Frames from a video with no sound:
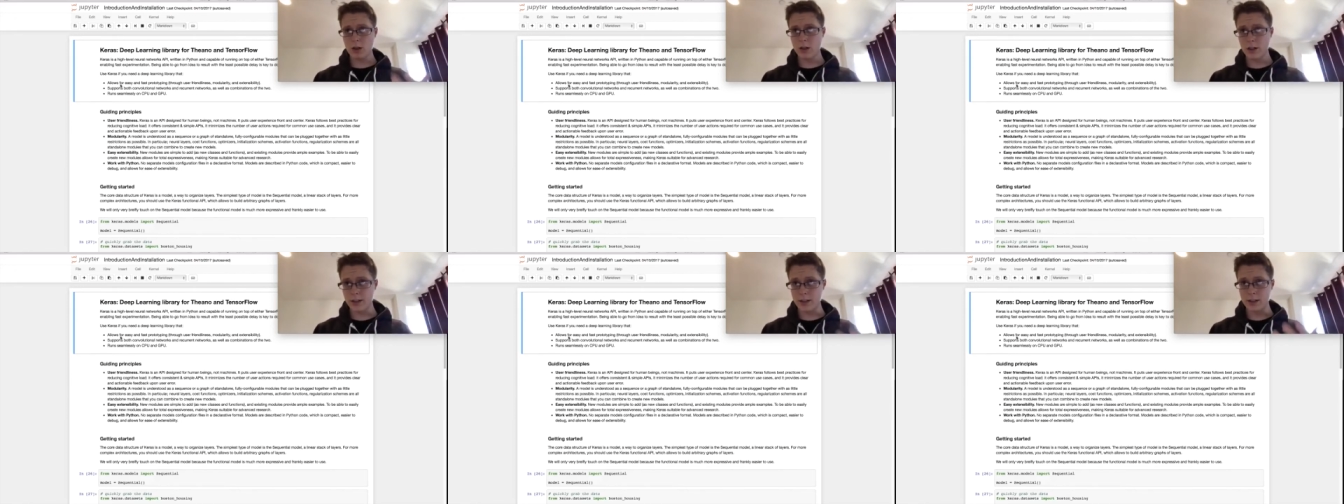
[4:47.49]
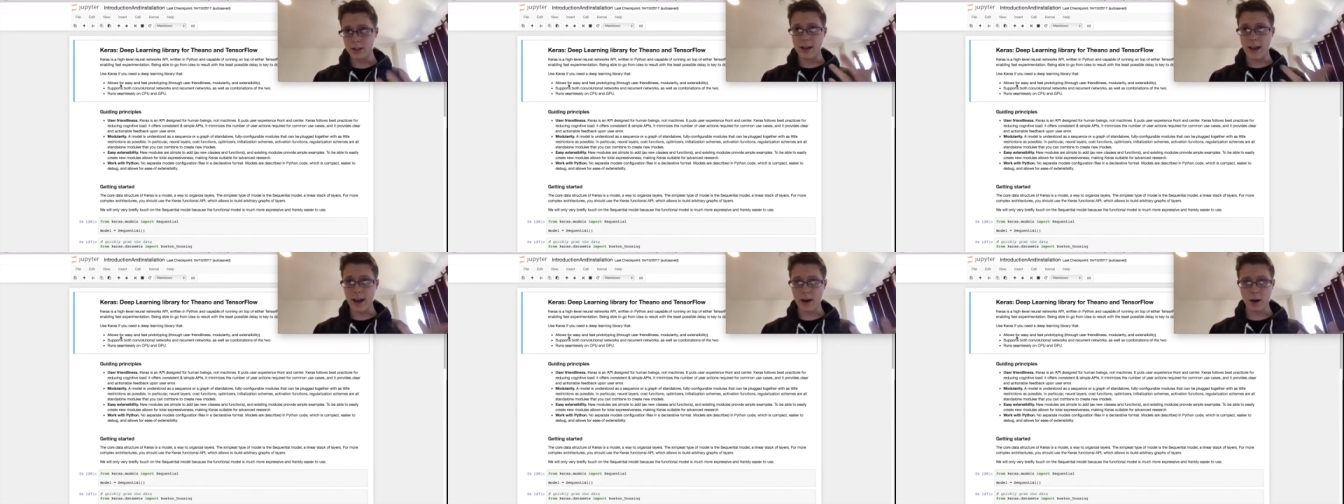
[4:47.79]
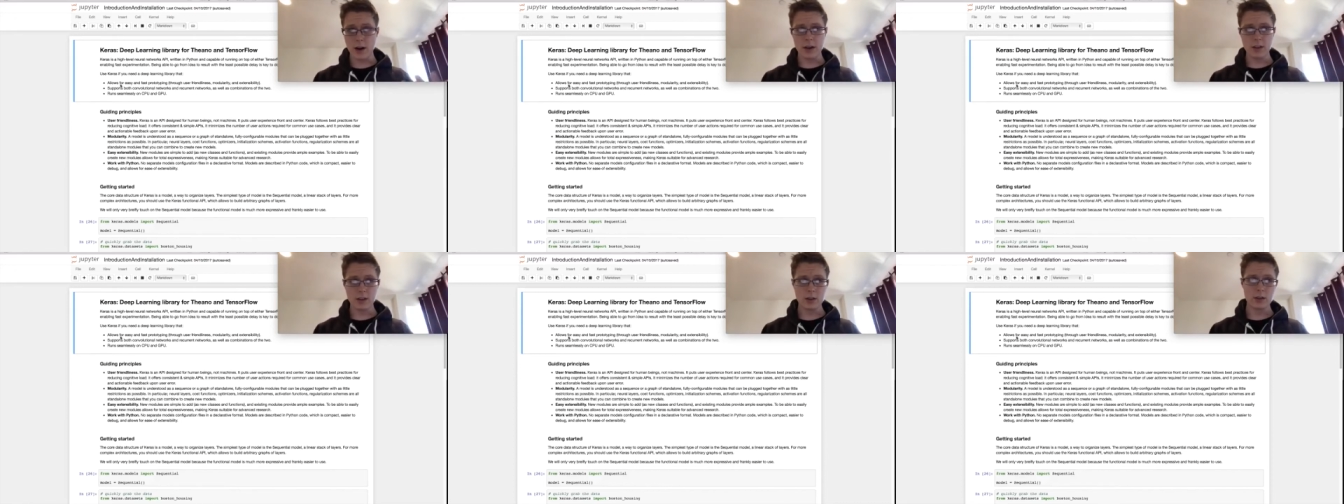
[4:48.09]
is
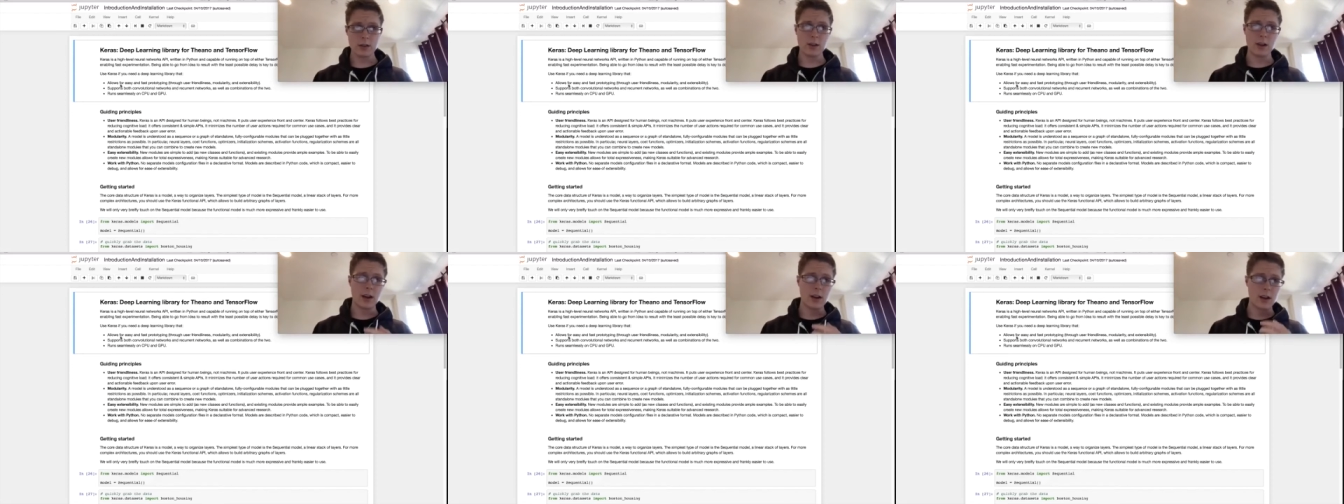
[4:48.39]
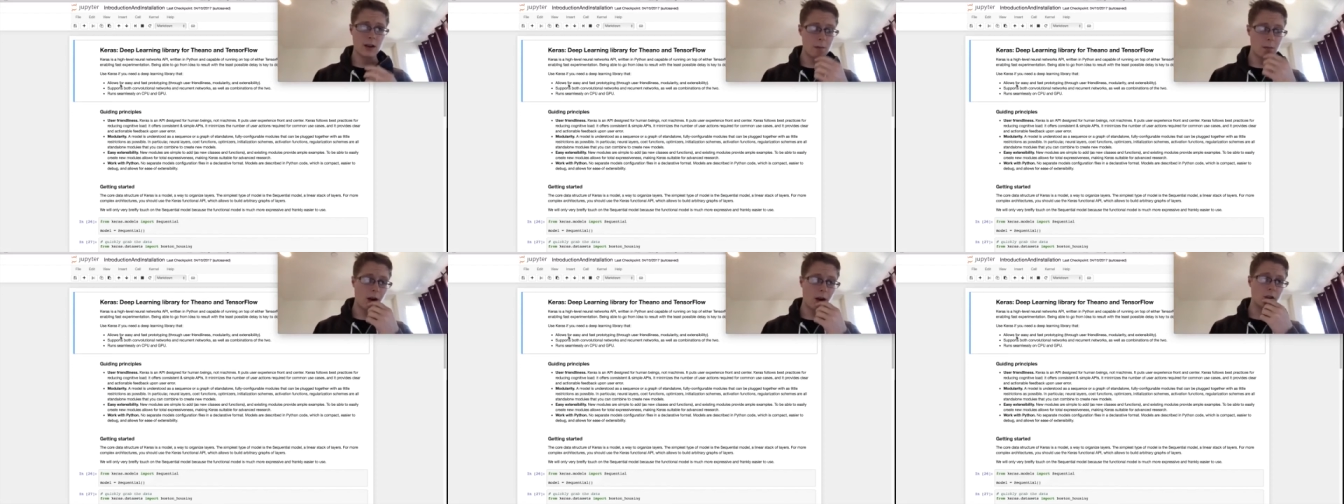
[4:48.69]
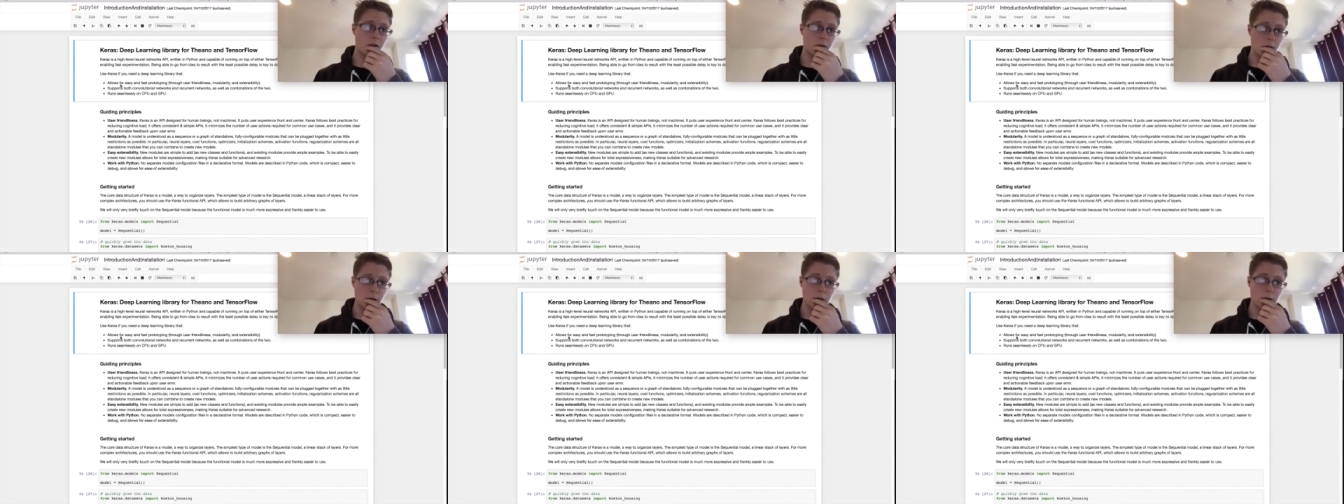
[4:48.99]
Keras. Uh,
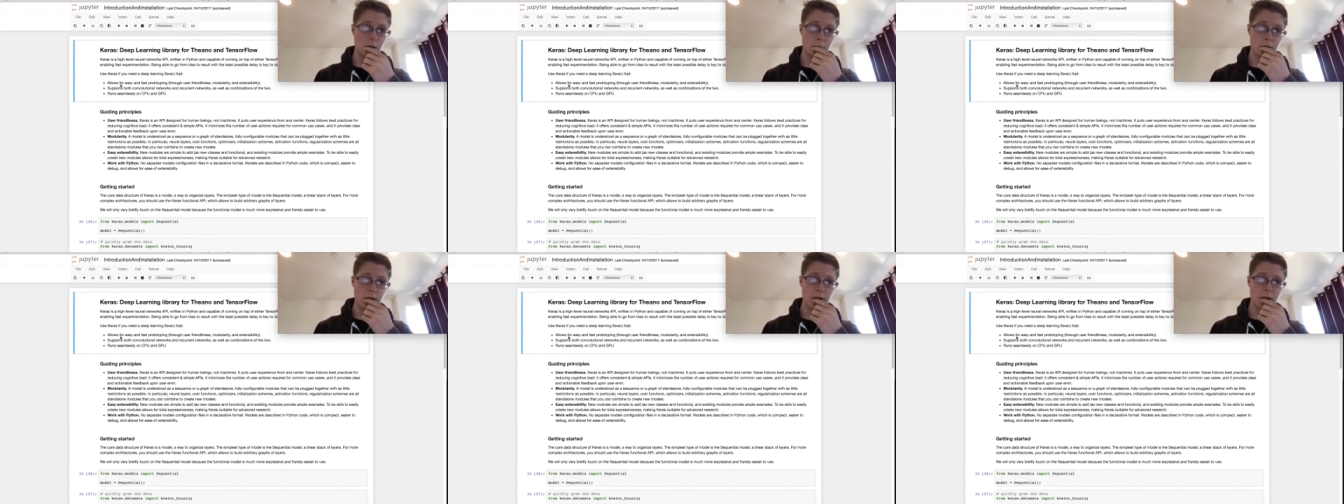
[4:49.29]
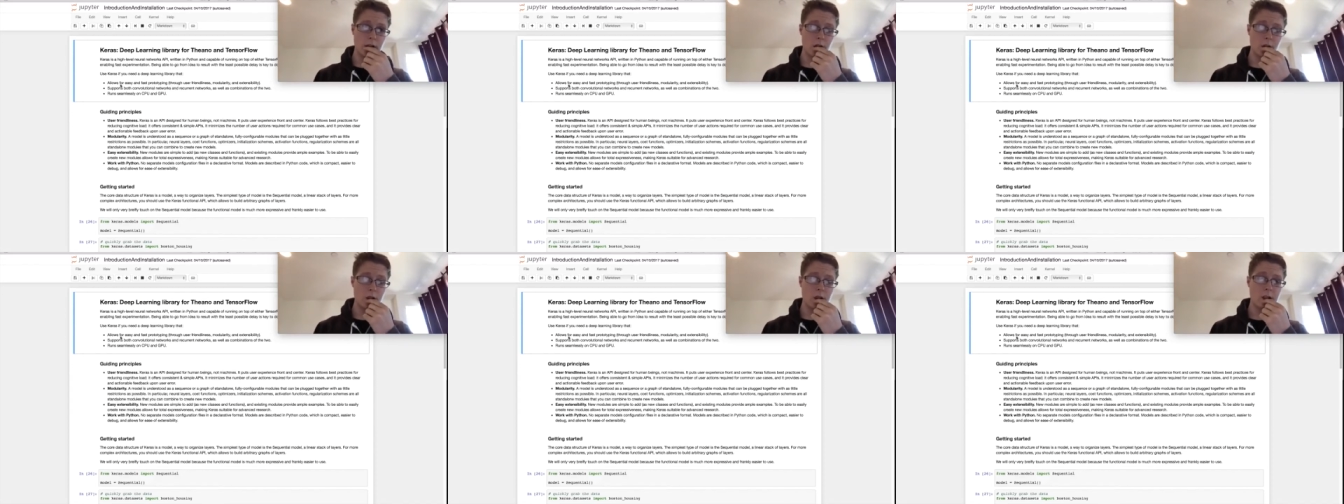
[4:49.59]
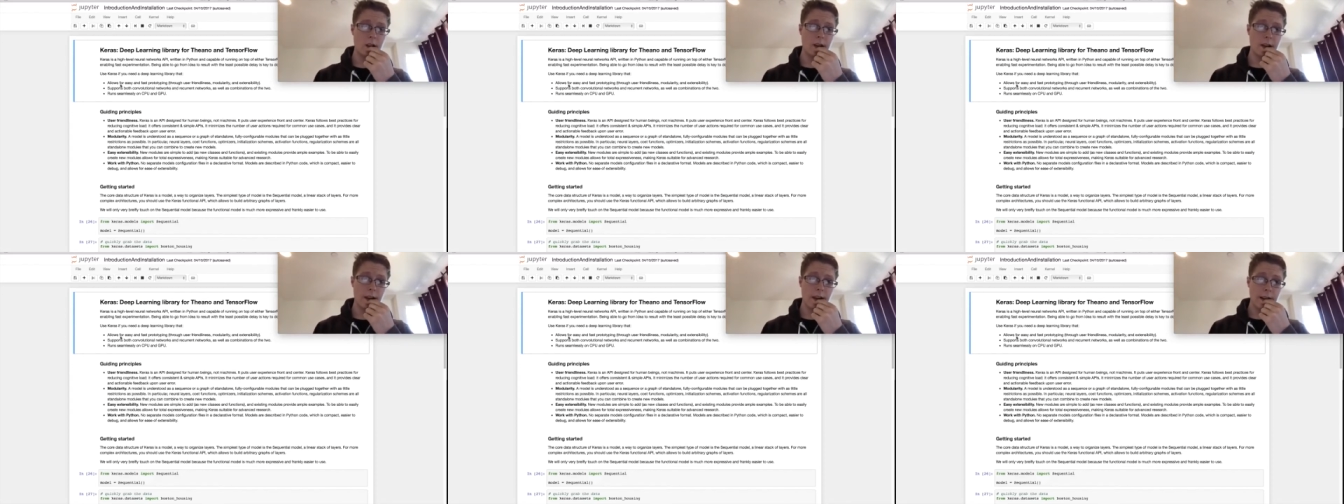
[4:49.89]
modular is pretty good.